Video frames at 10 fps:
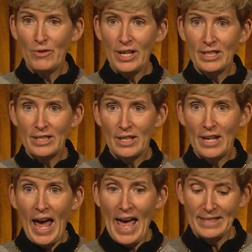Runyon
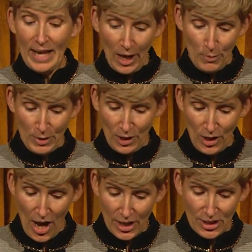has helped
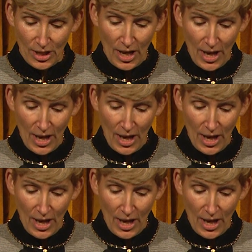launch